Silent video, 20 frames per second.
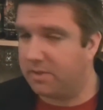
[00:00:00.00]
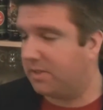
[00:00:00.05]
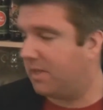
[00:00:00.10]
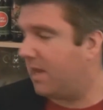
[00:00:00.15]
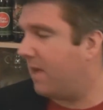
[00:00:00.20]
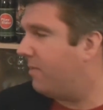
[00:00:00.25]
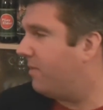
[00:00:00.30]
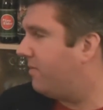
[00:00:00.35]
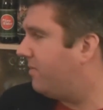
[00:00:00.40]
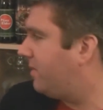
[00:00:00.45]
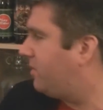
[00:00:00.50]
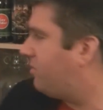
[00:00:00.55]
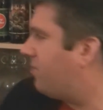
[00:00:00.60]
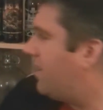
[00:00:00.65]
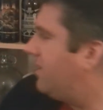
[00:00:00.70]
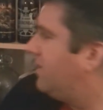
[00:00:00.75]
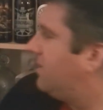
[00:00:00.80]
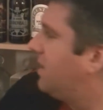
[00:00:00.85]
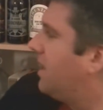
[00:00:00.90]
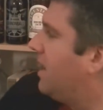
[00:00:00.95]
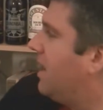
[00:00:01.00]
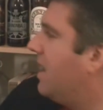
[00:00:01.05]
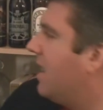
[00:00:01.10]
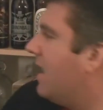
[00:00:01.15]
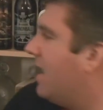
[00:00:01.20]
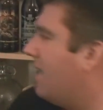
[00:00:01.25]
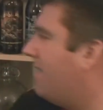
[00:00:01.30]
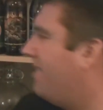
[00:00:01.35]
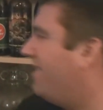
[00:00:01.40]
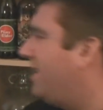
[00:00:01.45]
stay with the trends,
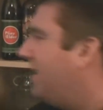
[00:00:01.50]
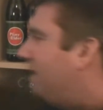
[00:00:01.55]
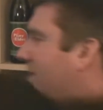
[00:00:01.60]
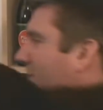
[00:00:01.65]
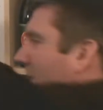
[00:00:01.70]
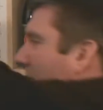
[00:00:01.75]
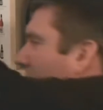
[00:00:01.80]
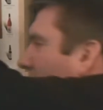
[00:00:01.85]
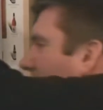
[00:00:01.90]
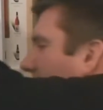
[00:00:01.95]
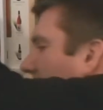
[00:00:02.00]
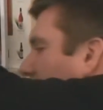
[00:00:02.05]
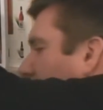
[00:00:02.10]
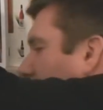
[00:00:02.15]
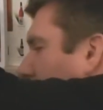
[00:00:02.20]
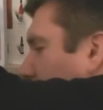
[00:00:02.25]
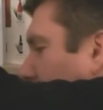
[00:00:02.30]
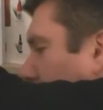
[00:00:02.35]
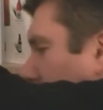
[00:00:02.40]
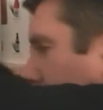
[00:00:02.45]
and this beer really stood